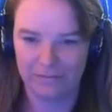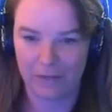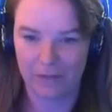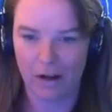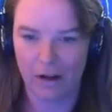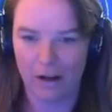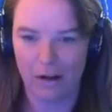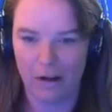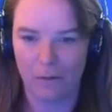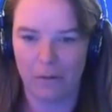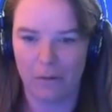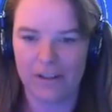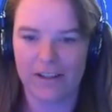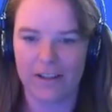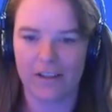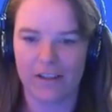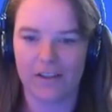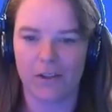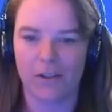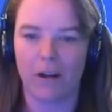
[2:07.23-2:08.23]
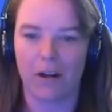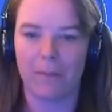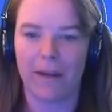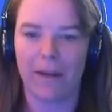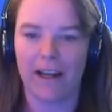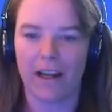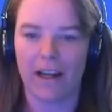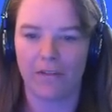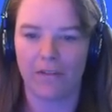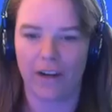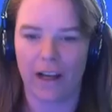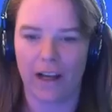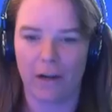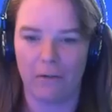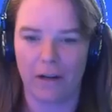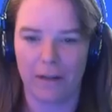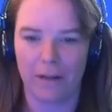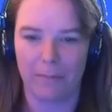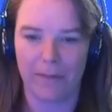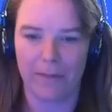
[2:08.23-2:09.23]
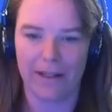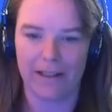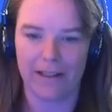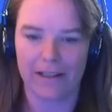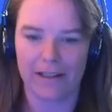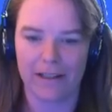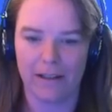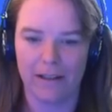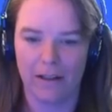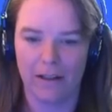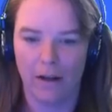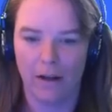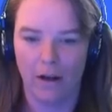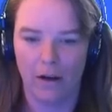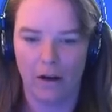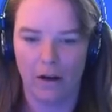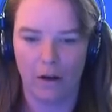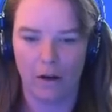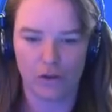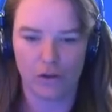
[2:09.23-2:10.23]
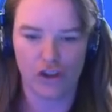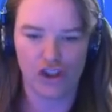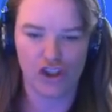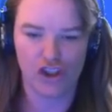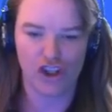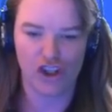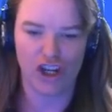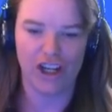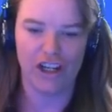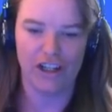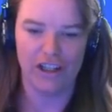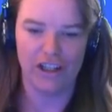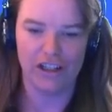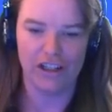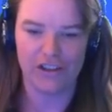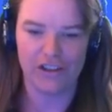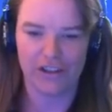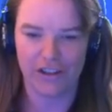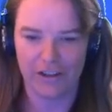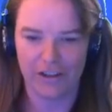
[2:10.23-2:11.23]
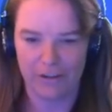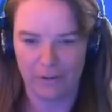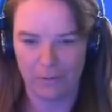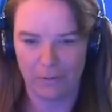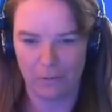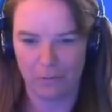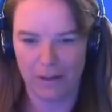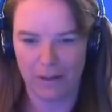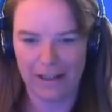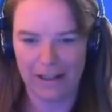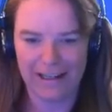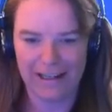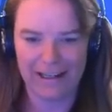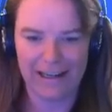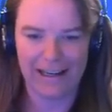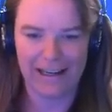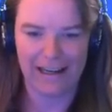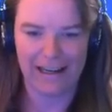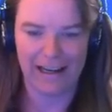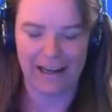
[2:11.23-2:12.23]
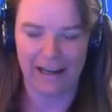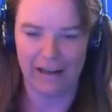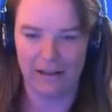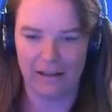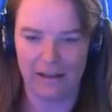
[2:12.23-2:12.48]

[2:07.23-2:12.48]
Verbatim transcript: Oh, what's the star mean? I forgot what it meant. Oh, shiz. Why?